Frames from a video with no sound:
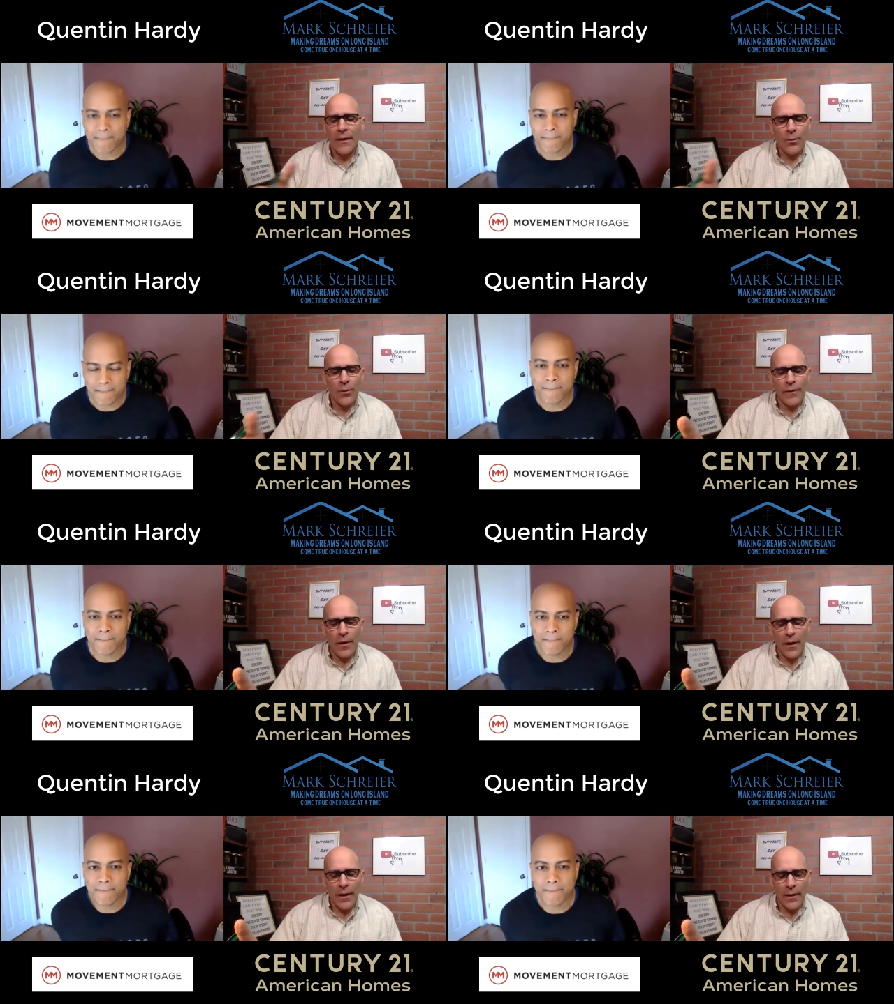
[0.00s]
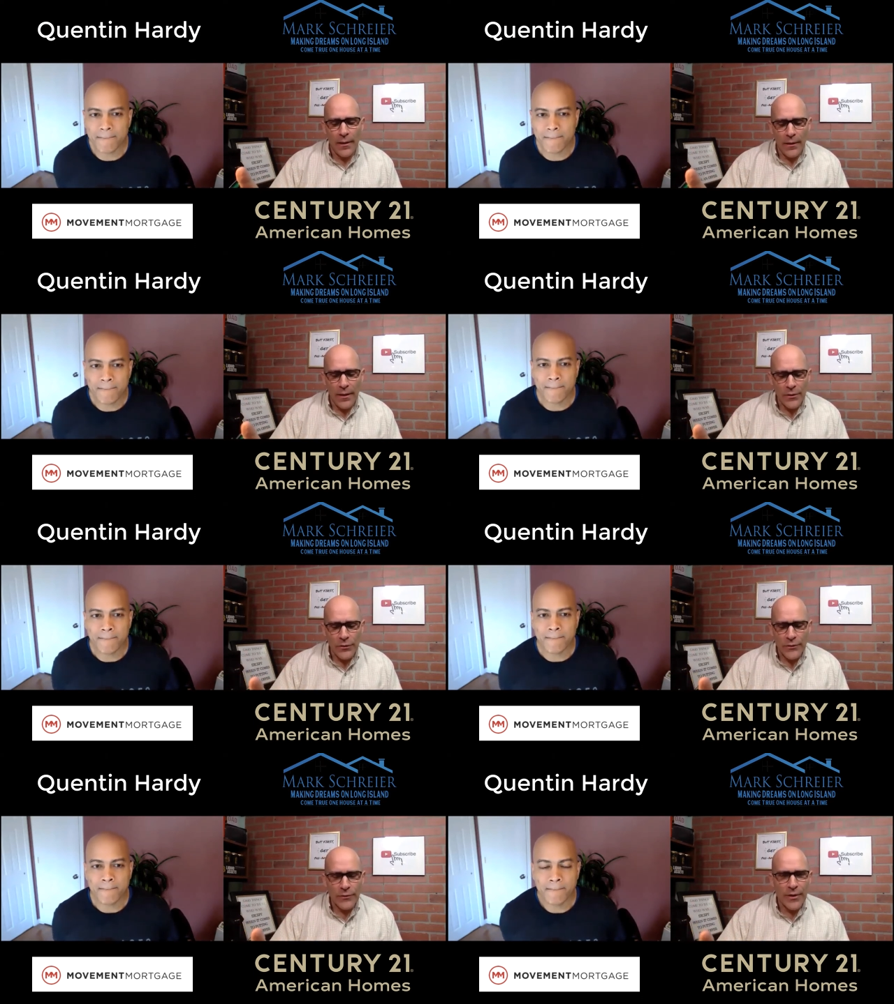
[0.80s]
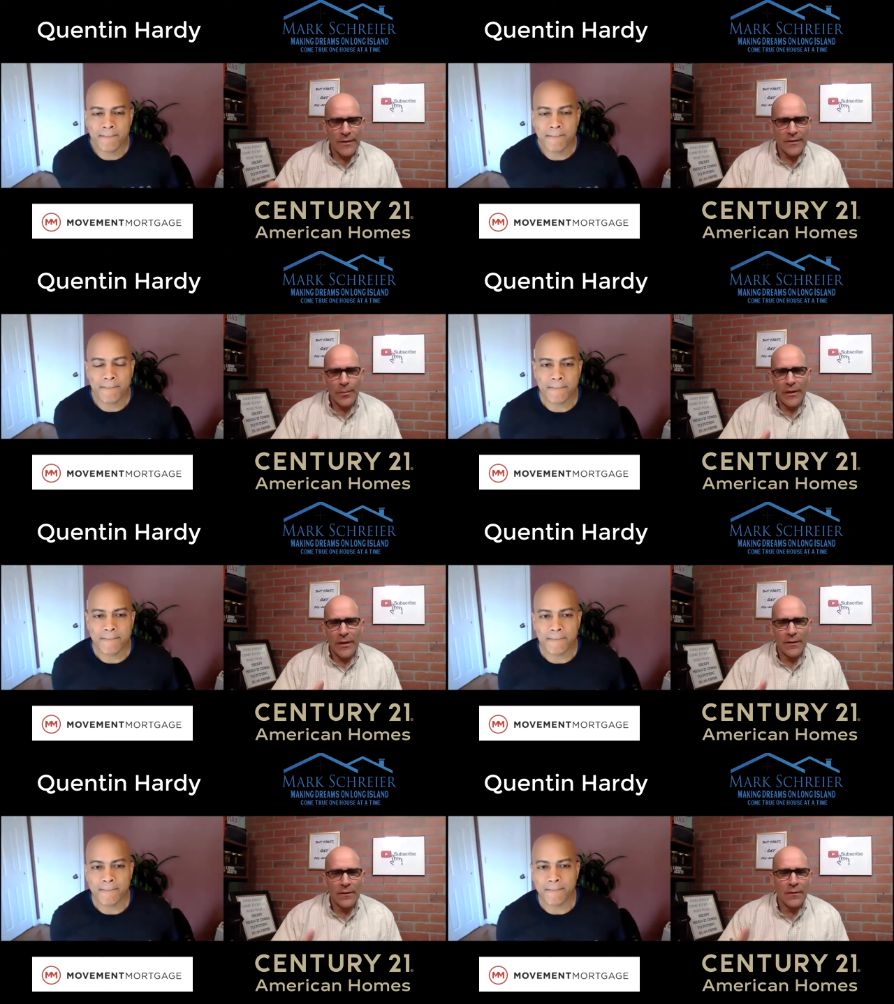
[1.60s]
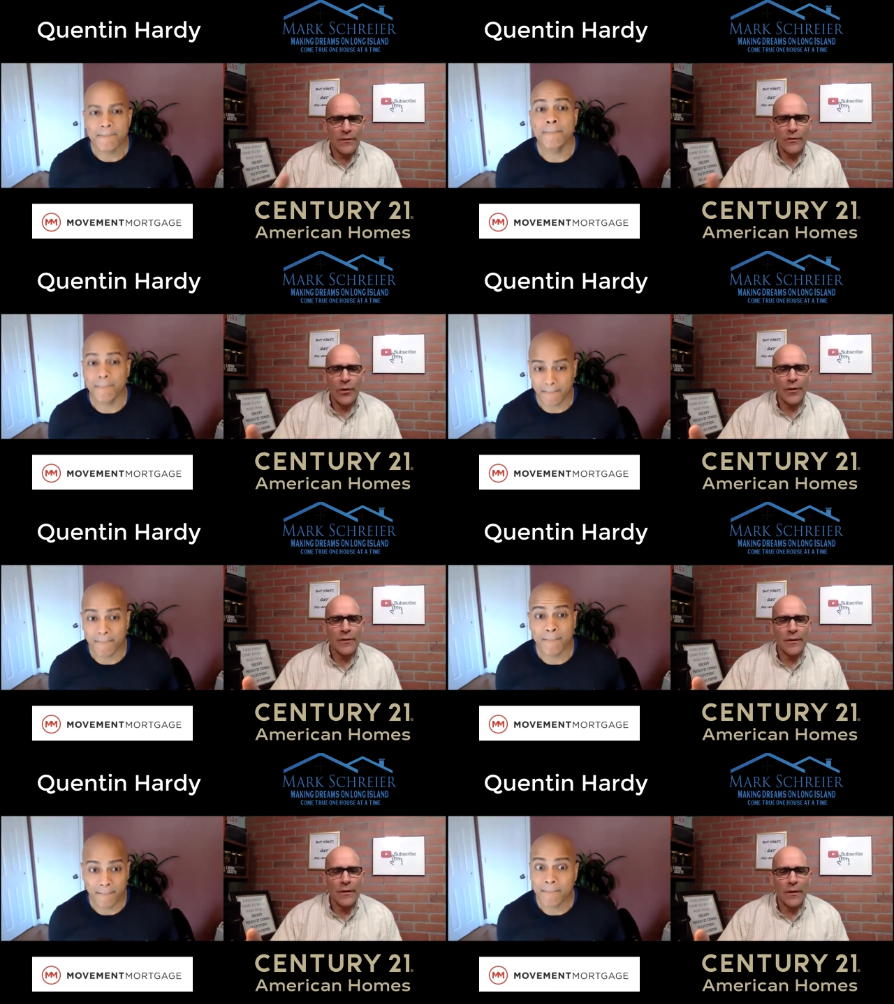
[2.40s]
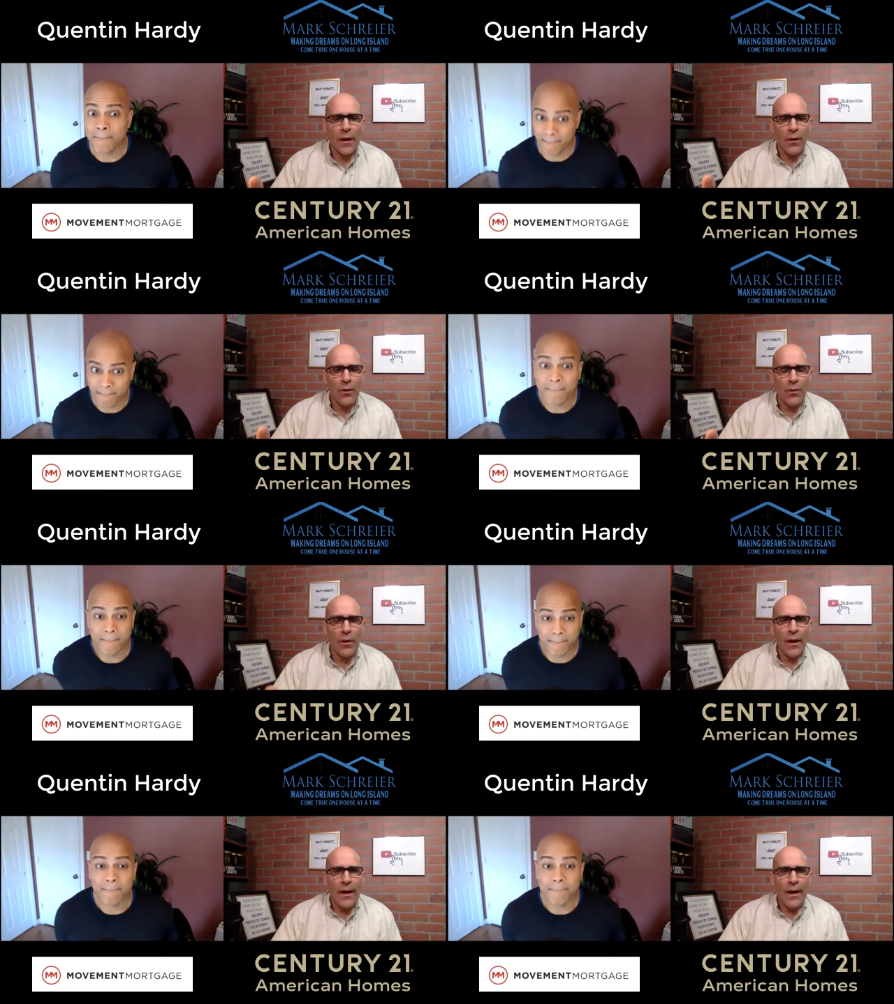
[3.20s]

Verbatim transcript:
Speaker 1: With the interest rates being historically low,